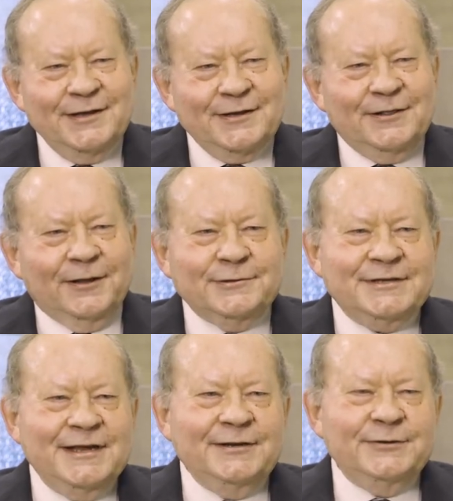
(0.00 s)

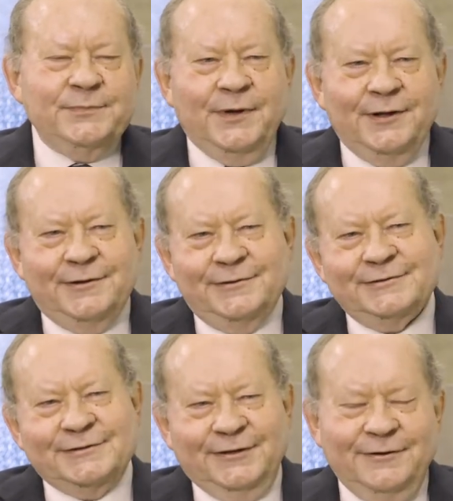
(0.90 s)
closing
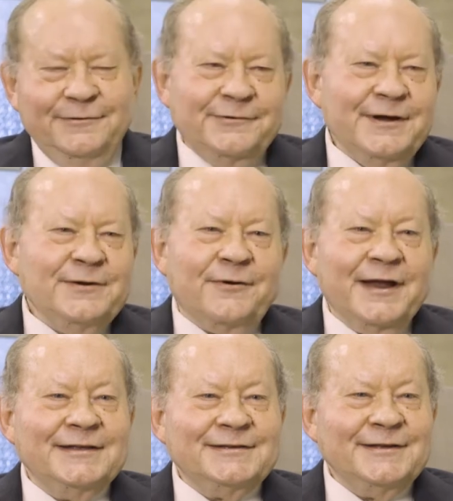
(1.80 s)
loopholes, lowering
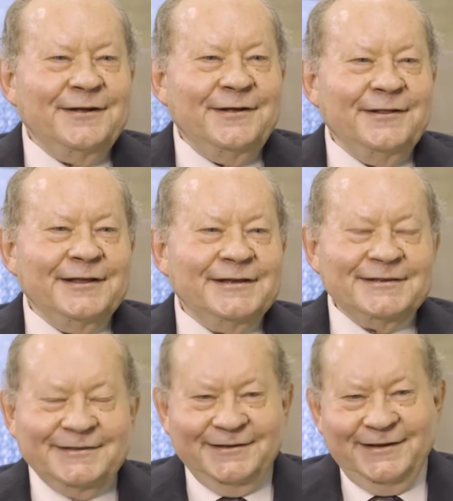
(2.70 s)
rates, and all
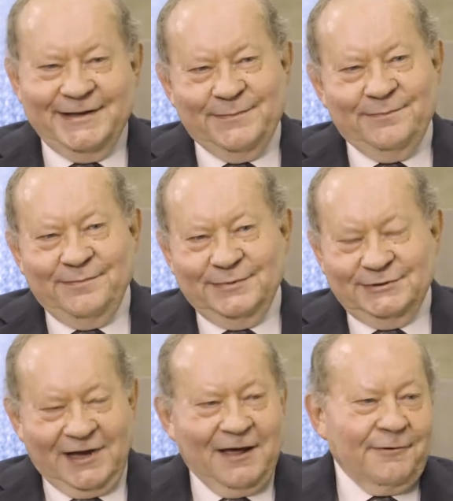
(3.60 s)
this. And he
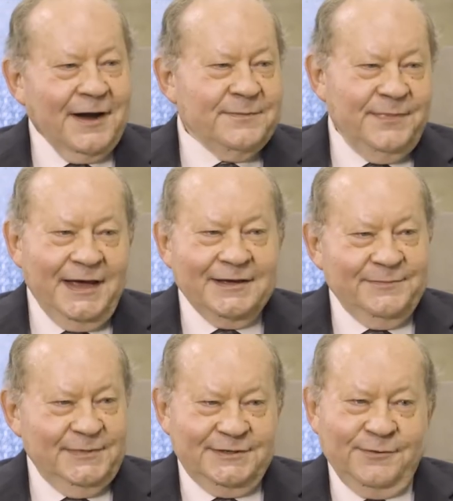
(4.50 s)
shot right back,
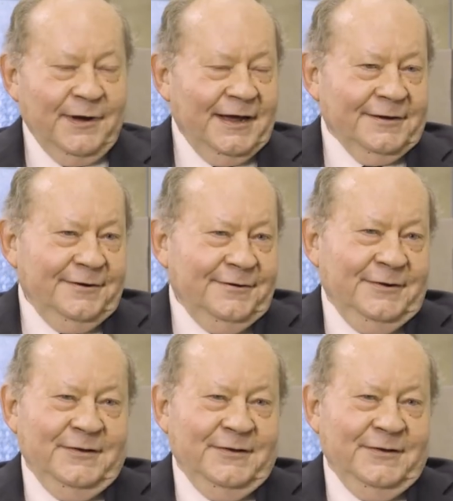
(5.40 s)
Mr. Wagner.